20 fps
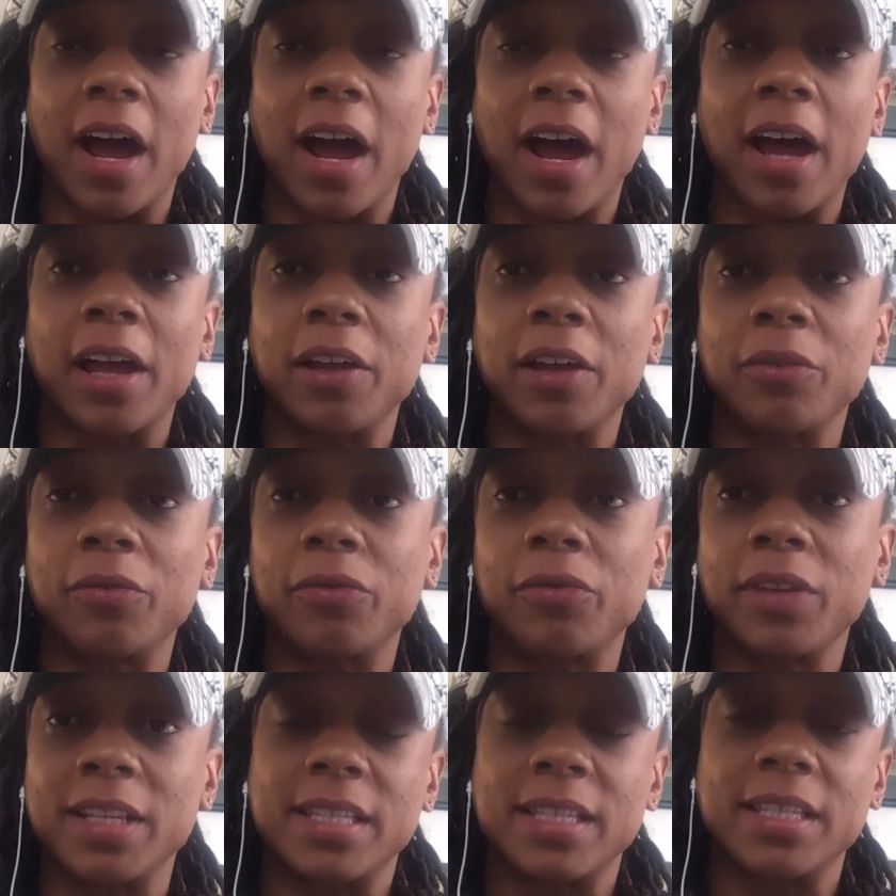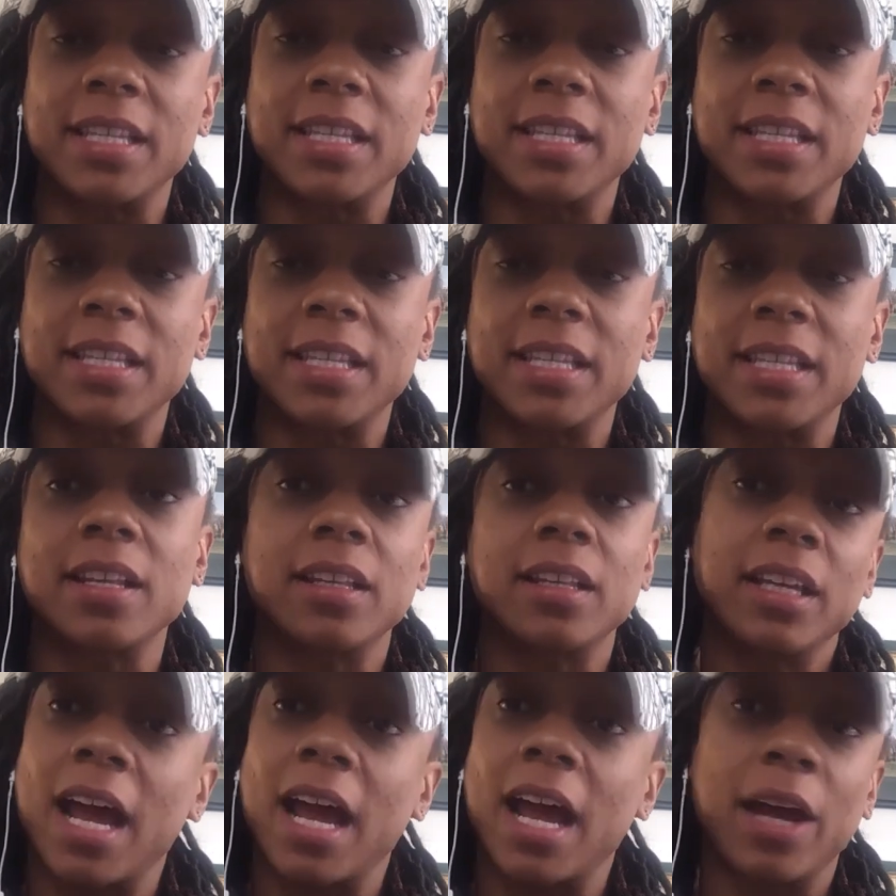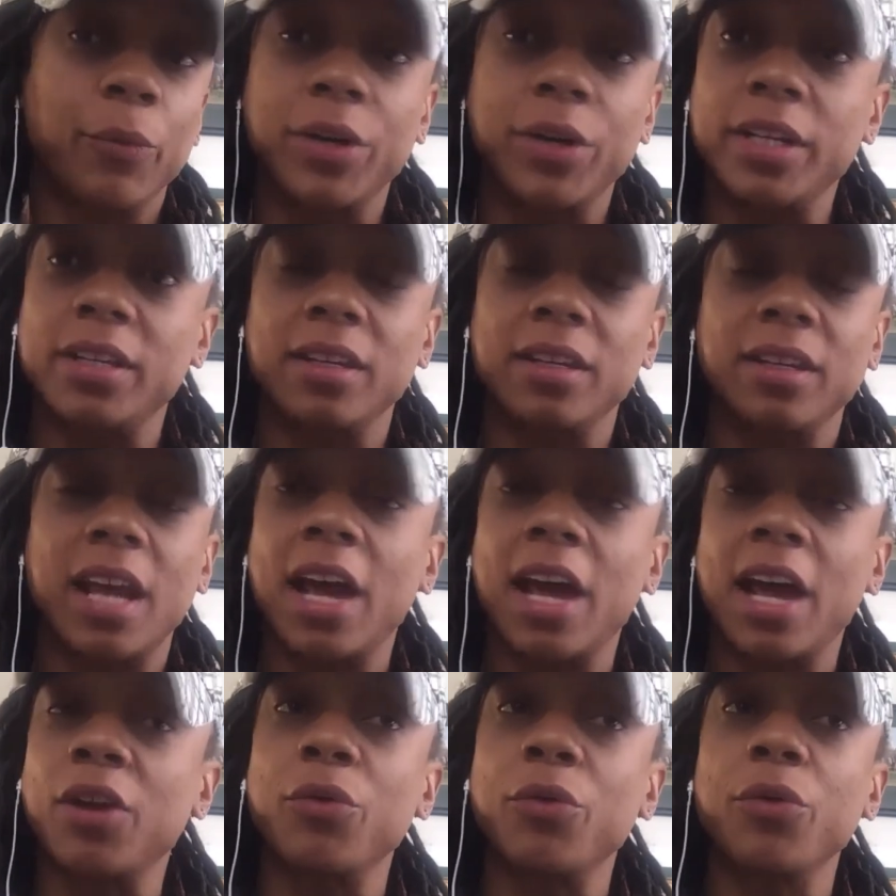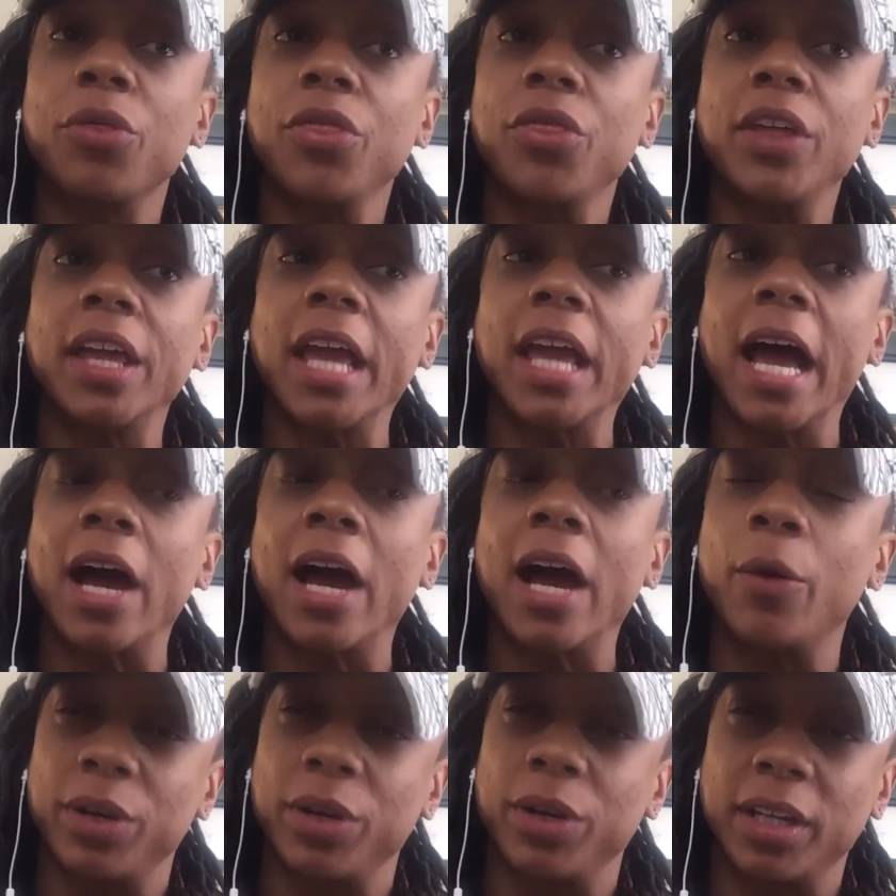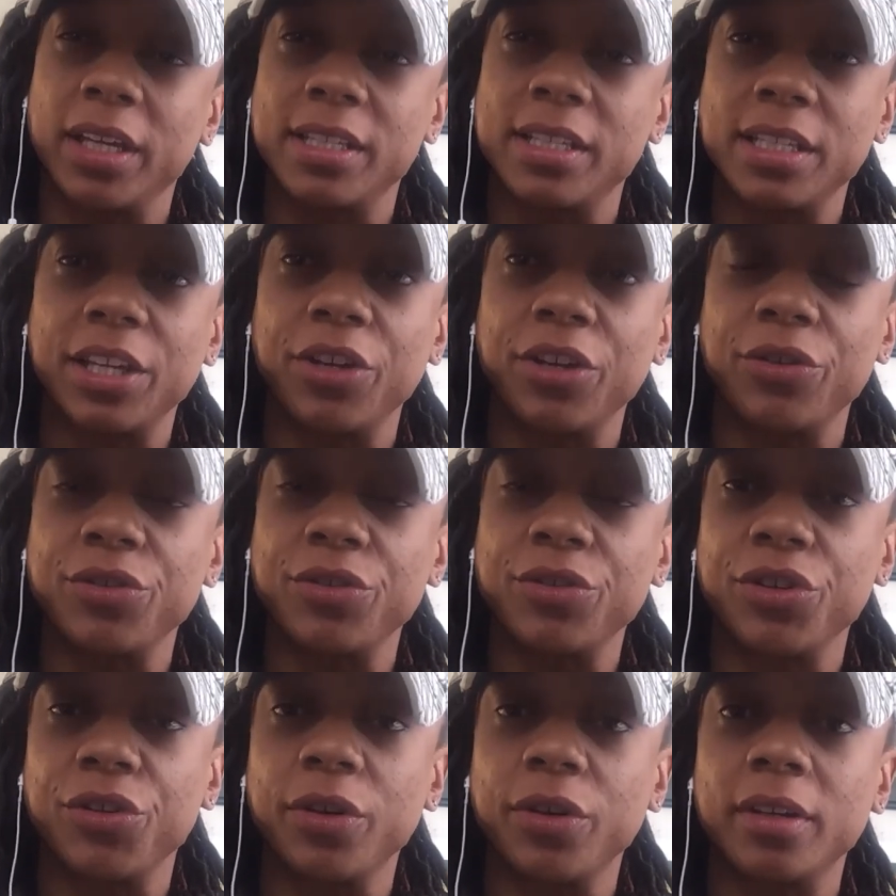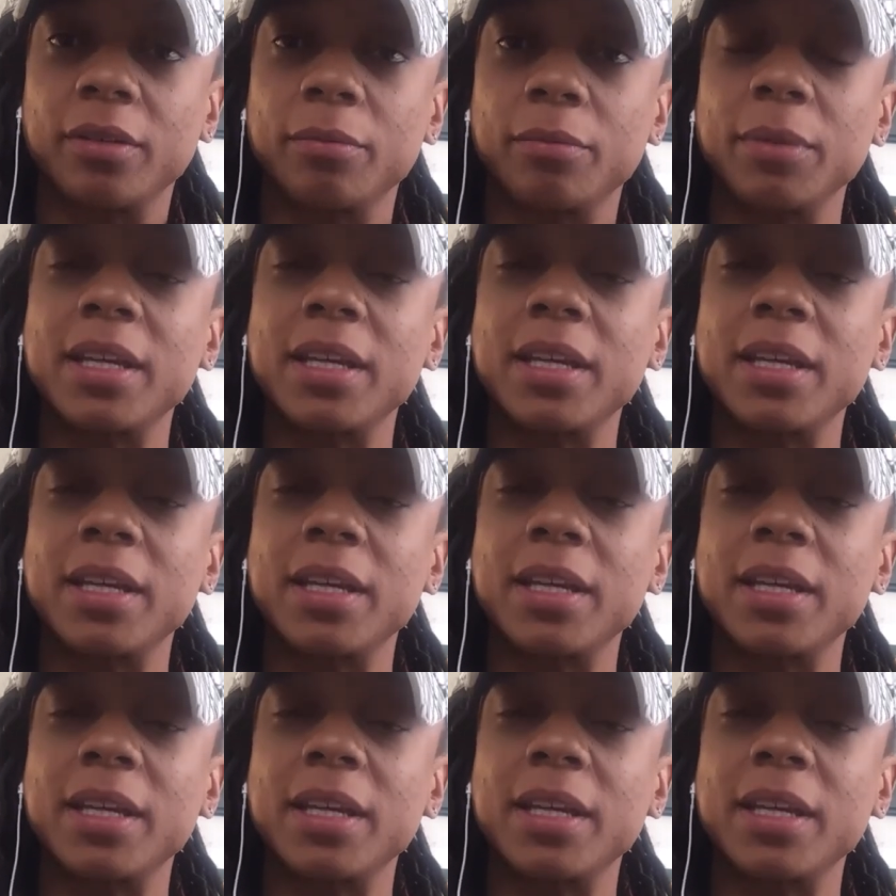5 consistently, I don't think I would continue to do it.